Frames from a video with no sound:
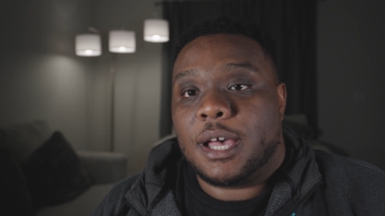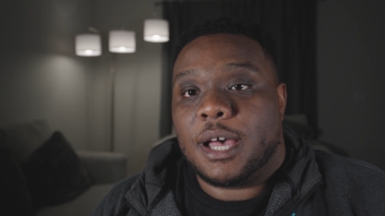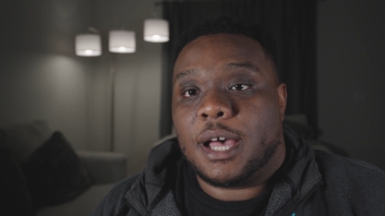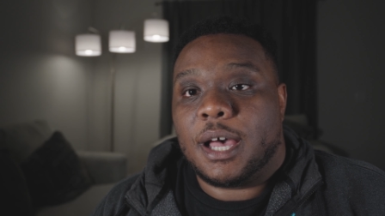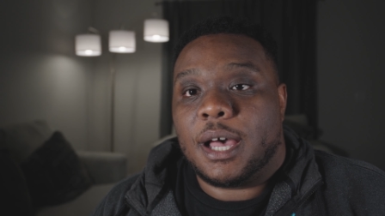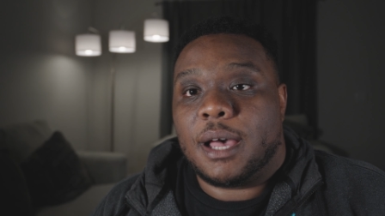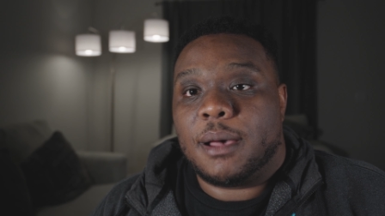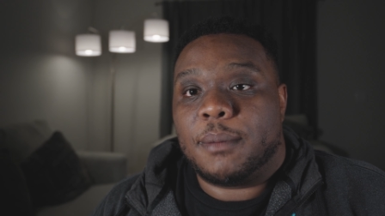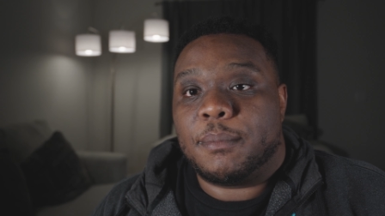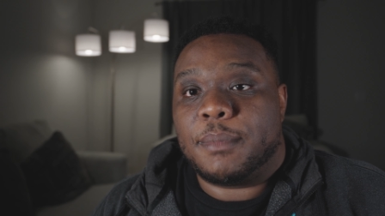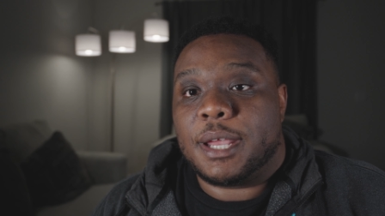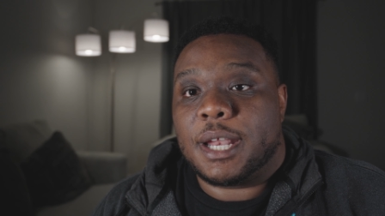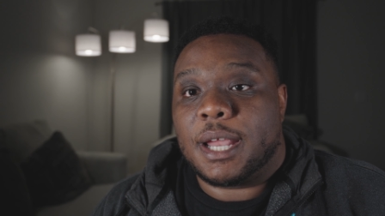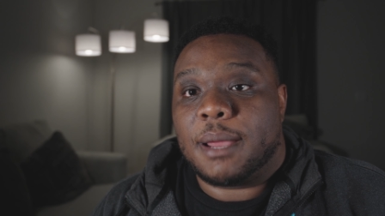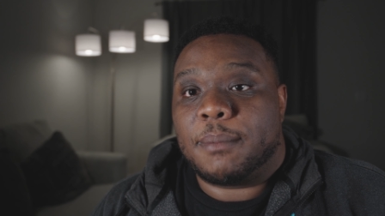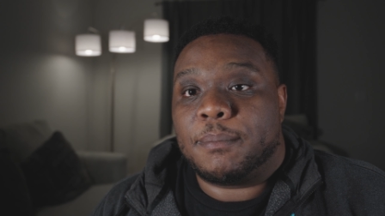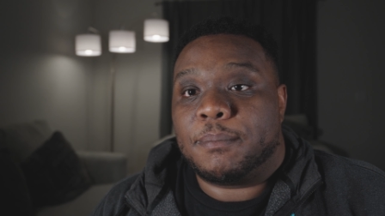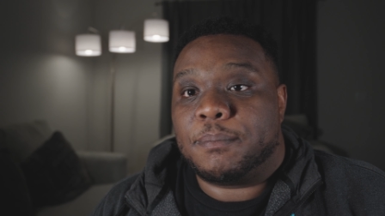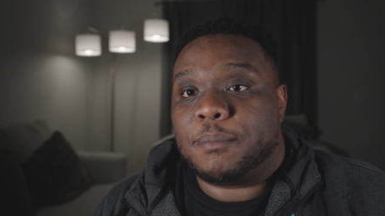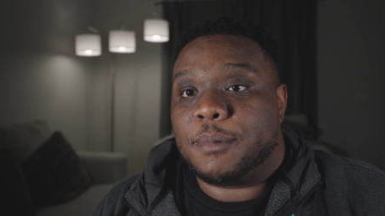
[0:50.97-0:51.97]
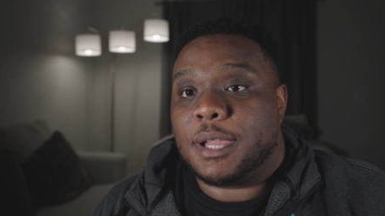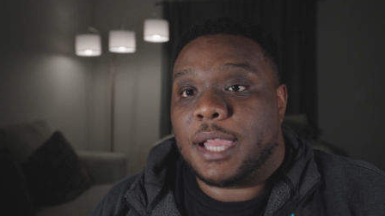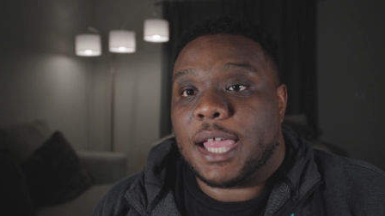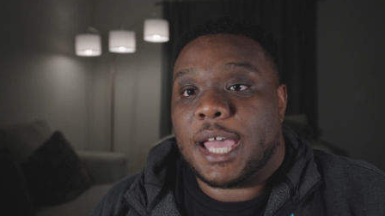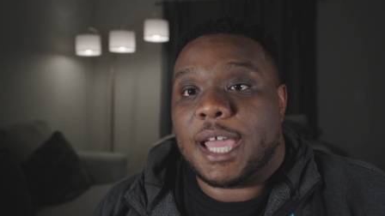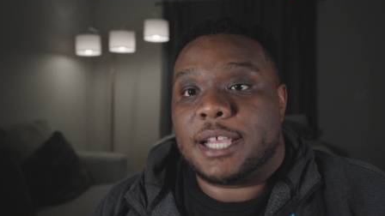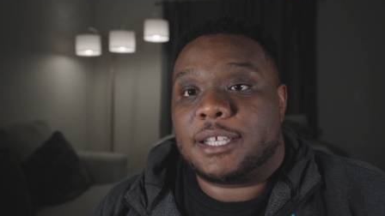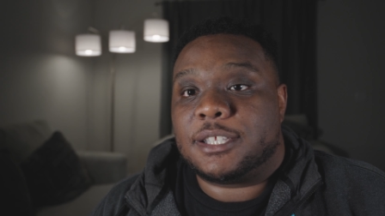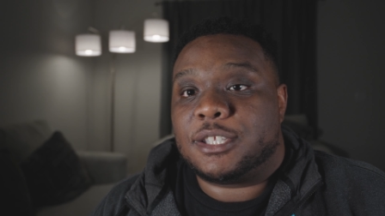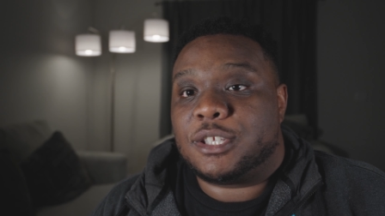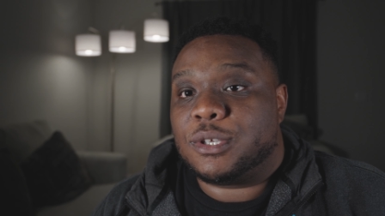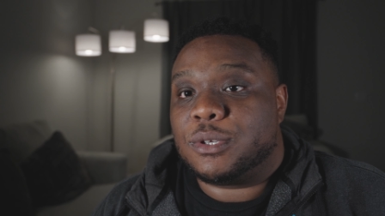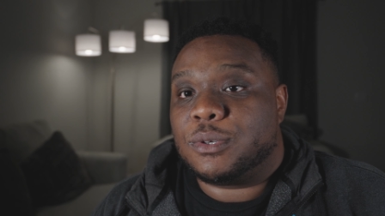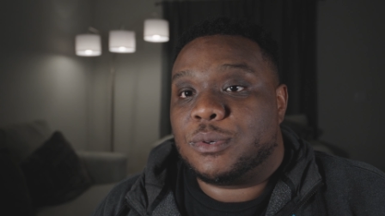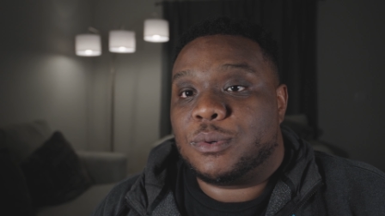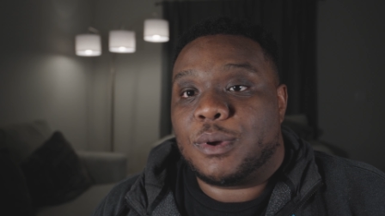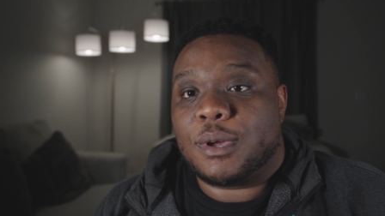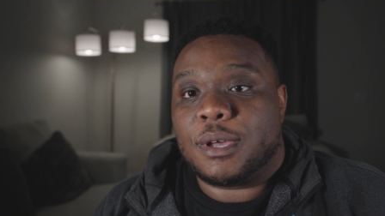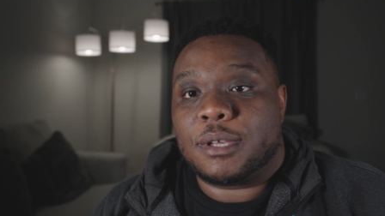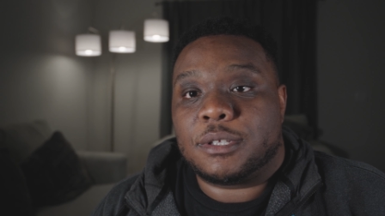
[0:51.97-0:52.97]
Um, and I'm glad
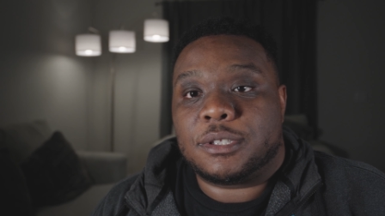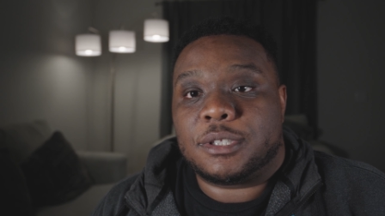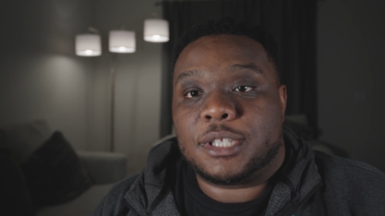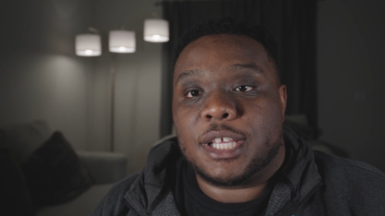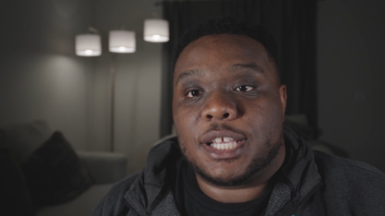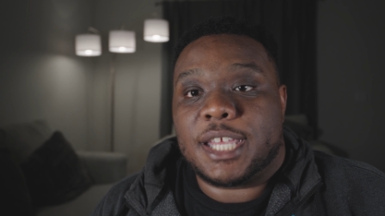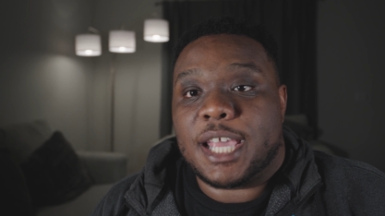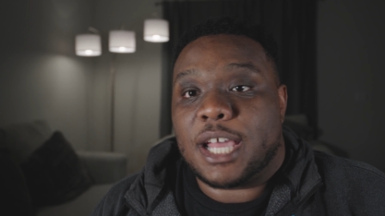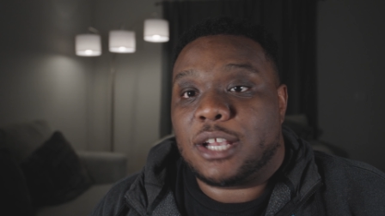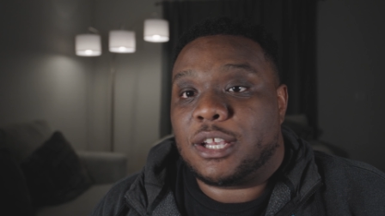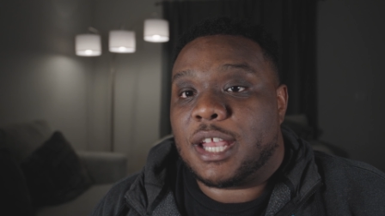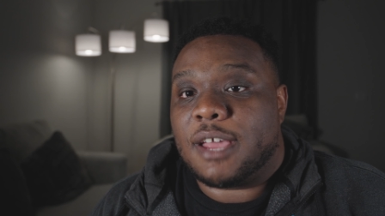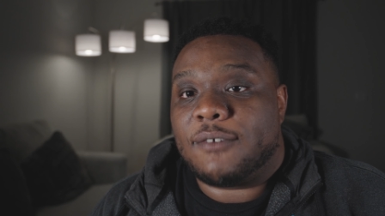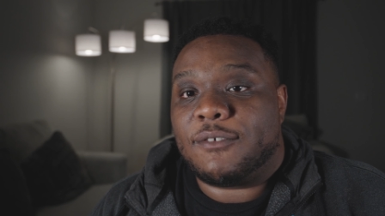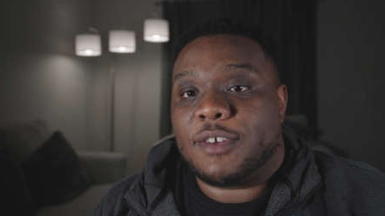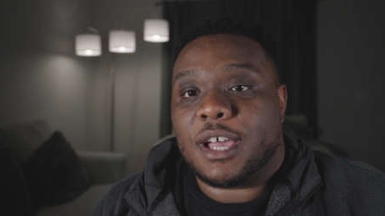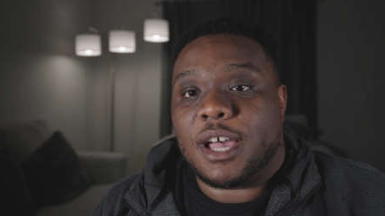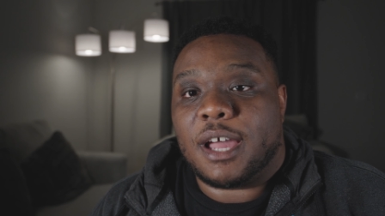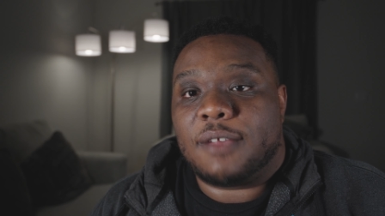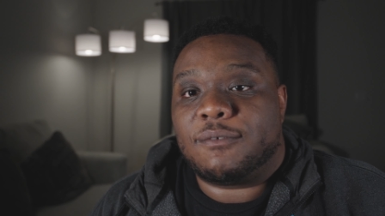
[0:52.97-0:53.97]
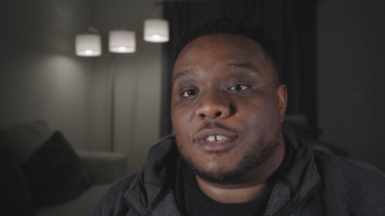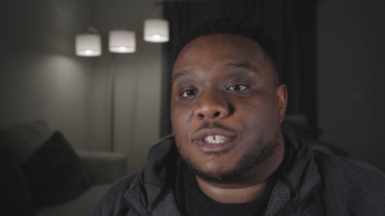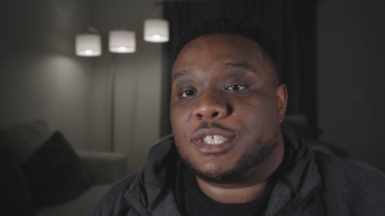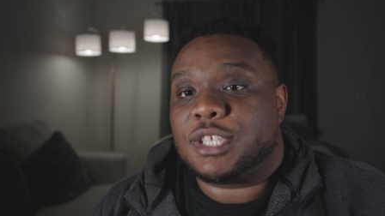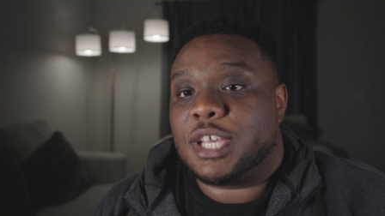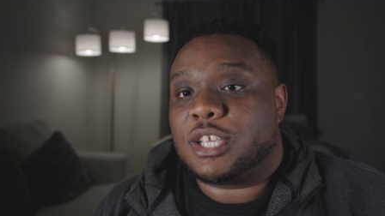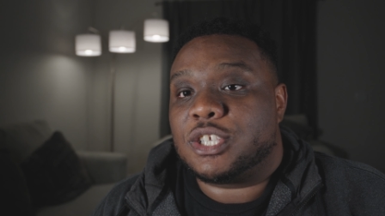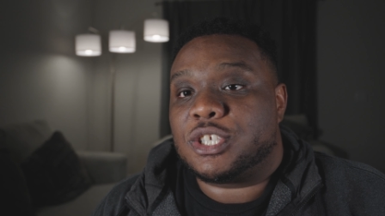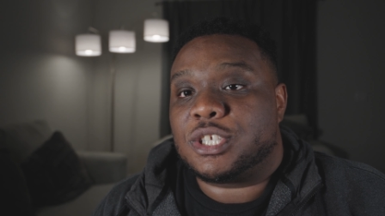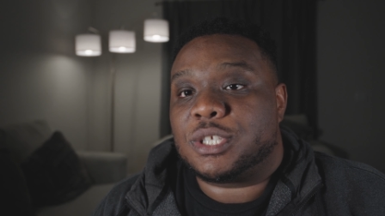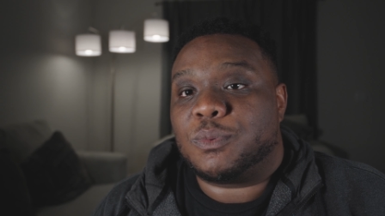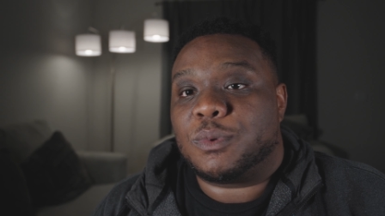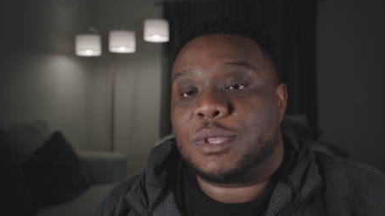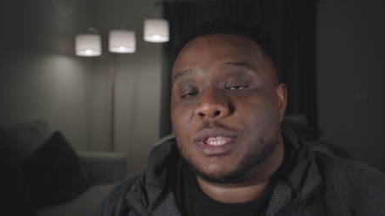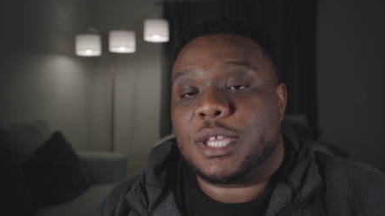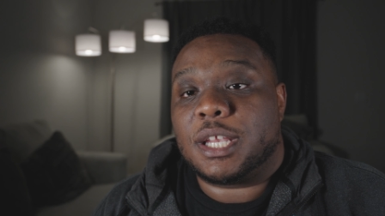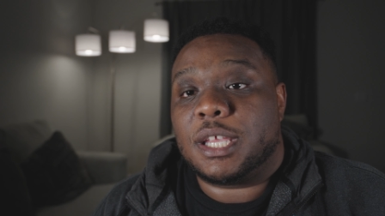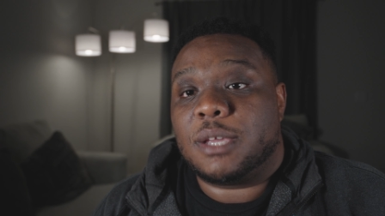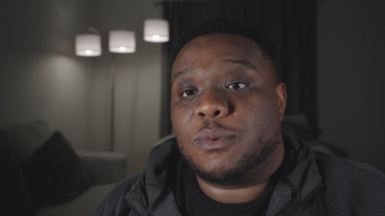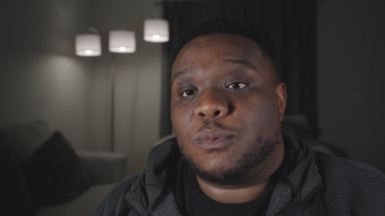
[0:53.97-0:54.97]
to sit down and have a conversation
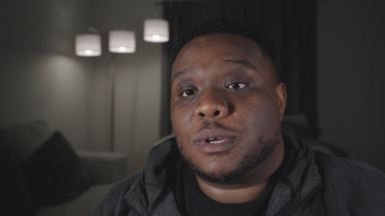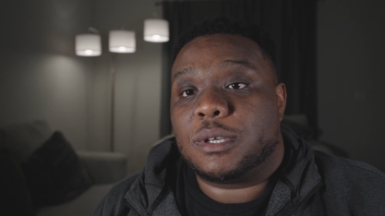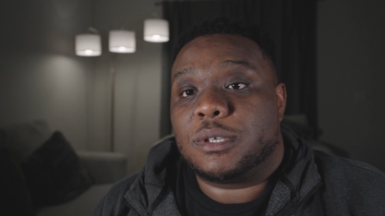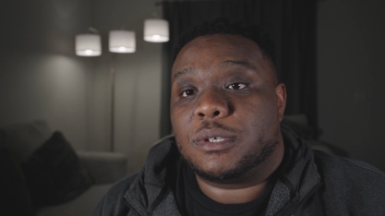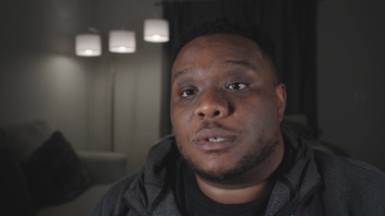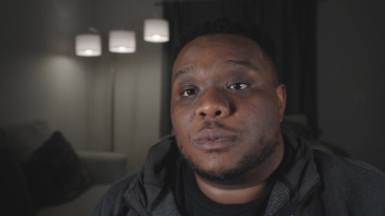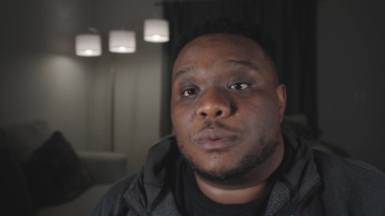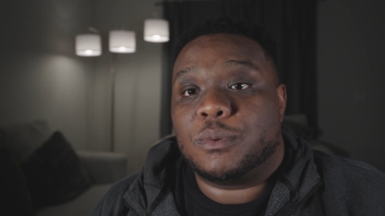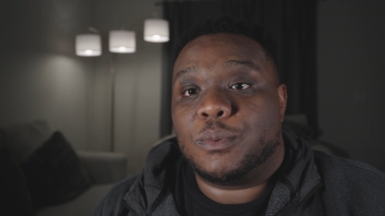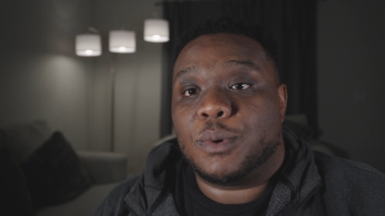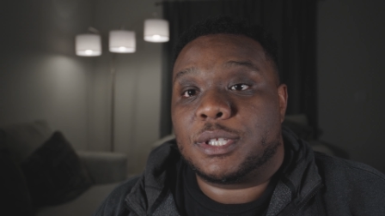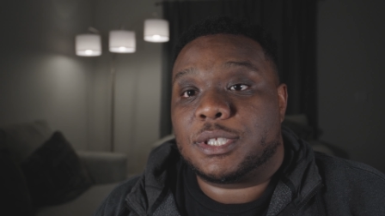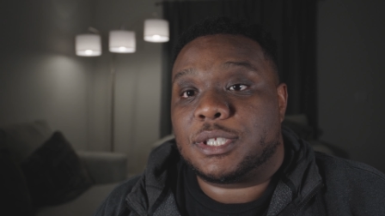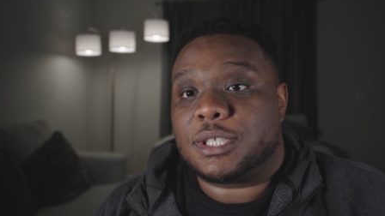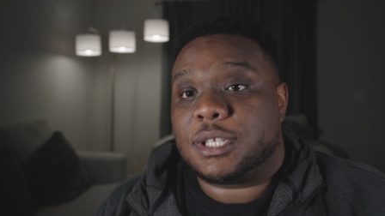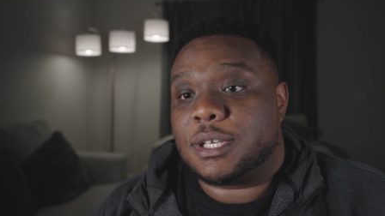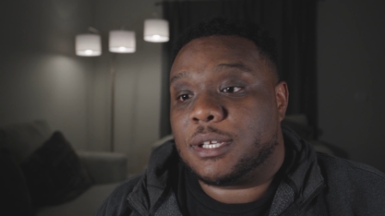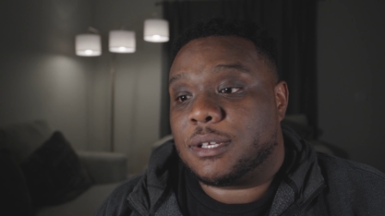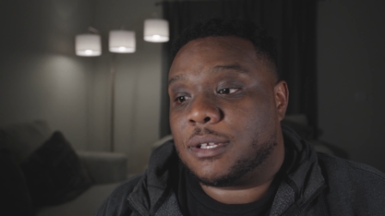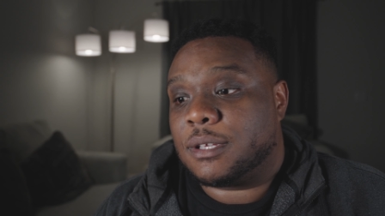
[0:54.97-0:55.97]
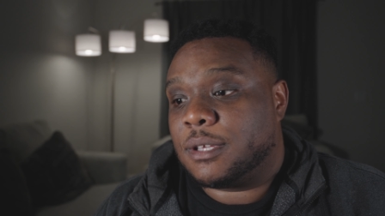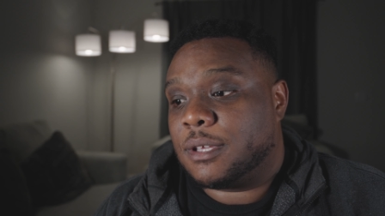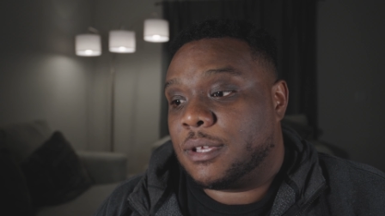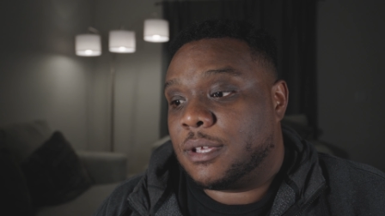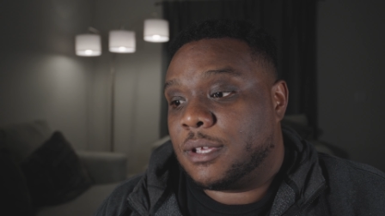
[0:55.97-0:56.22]
with anyone who wants to